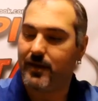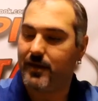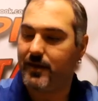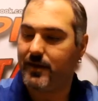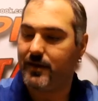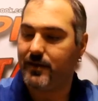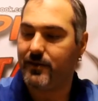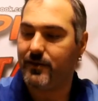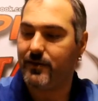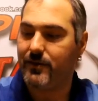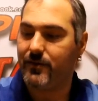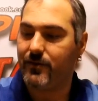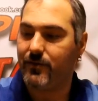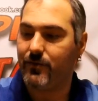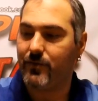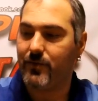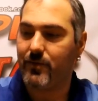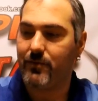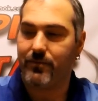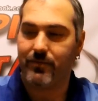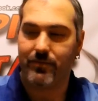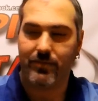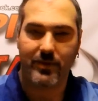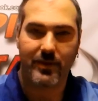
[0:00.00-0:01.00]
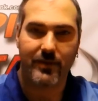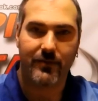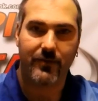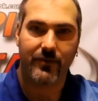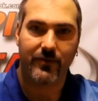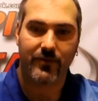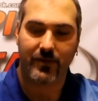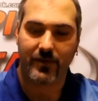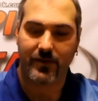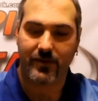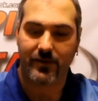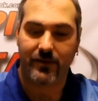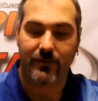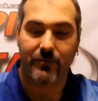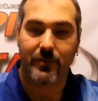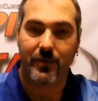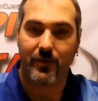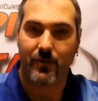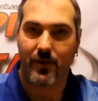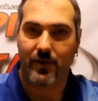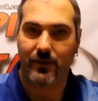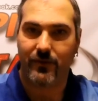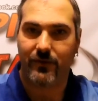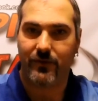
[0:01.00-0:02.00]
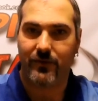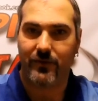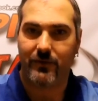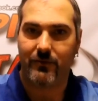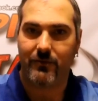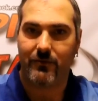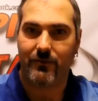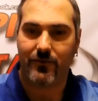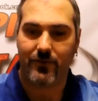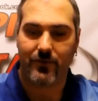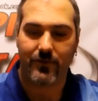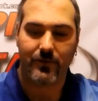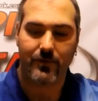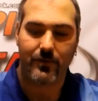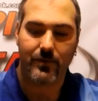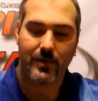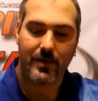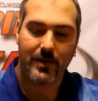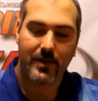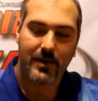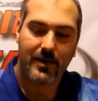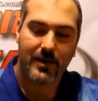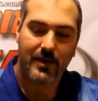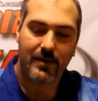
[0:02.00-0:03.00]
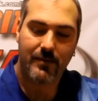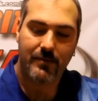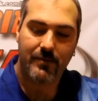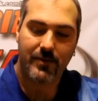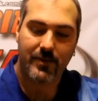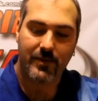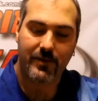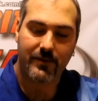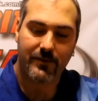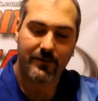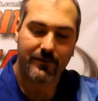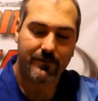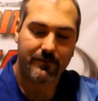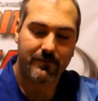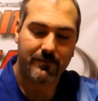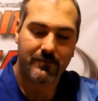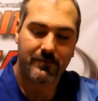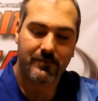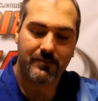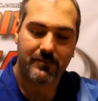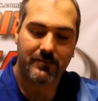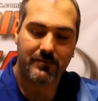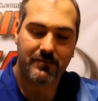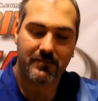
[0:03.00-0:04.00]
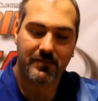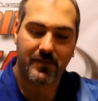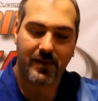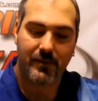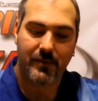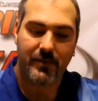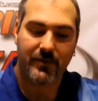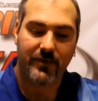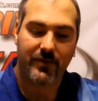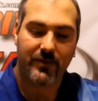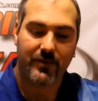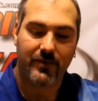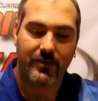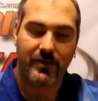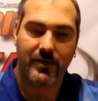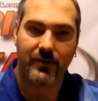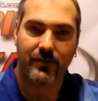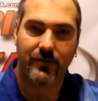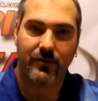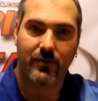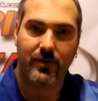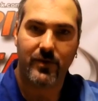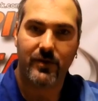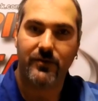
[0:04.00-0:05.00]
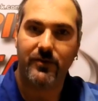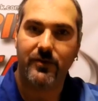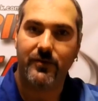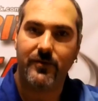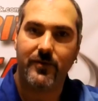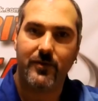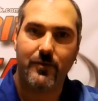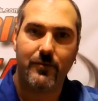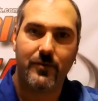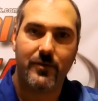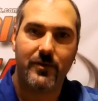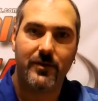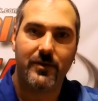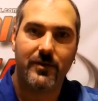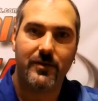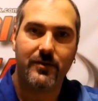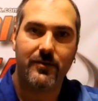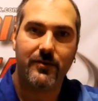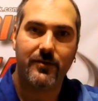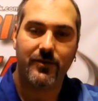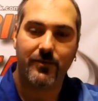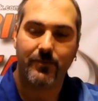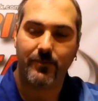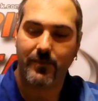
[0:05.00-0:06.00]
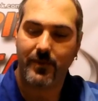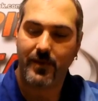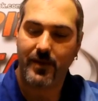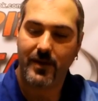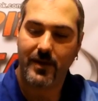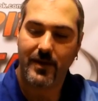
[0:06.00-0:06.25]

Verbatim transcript: And this one, I believe, is like, it's been a while since the interview but I've been sitting on these for a while, so I figured why not use them.